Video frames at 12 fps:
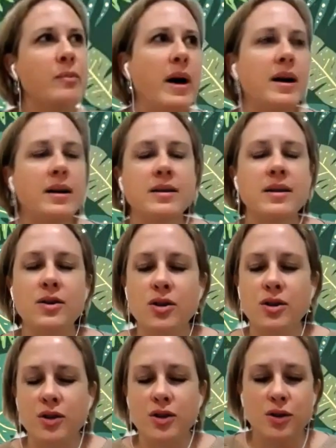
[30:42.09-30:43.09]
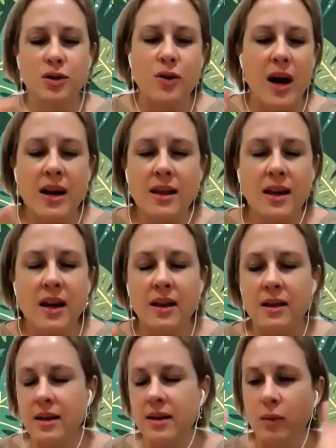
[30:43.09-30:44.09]
paid attention to anything other
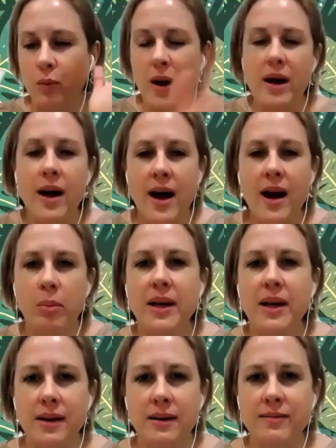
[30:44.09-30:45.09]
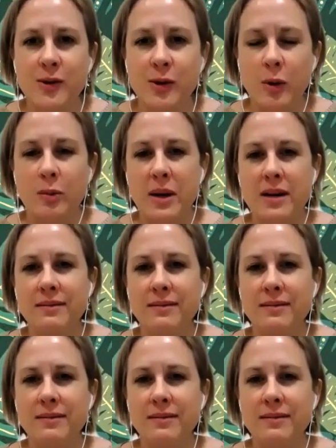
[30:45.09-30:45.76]
than when I had a bleed. Do you know what I mean?